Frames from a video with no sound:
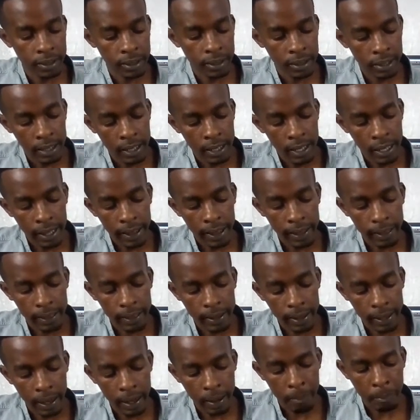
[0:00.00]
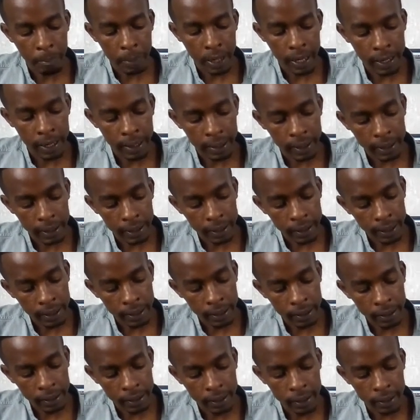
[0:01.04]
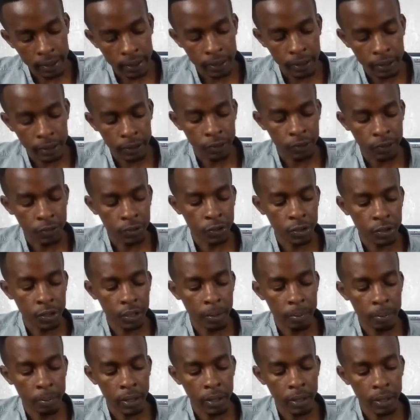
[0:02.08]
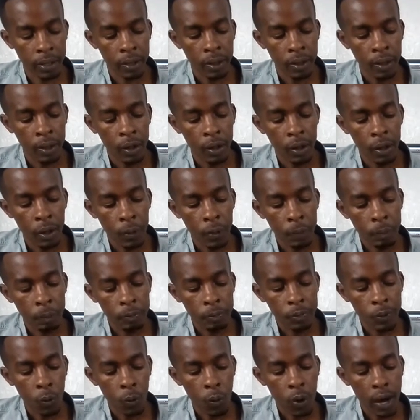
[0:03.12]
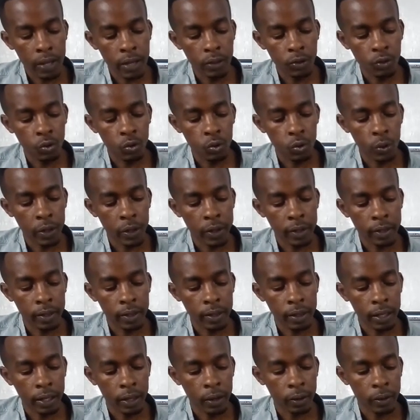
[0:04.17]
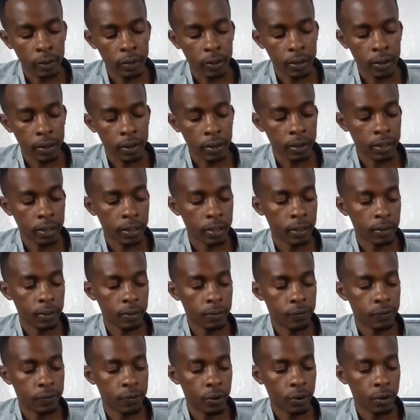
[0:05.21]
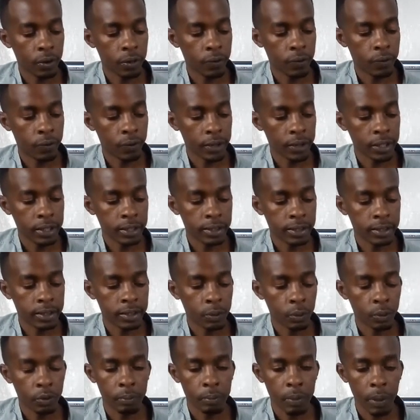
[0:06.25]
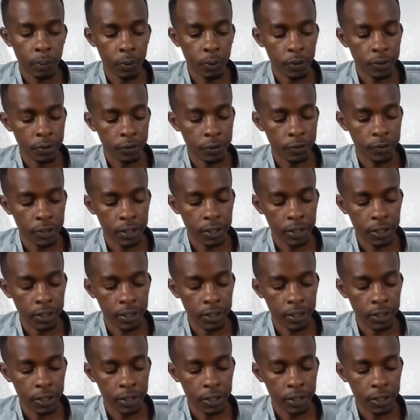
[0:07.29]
and then I'm barring string number 1, 2, and 3 on the 4th fret with my pointer finger.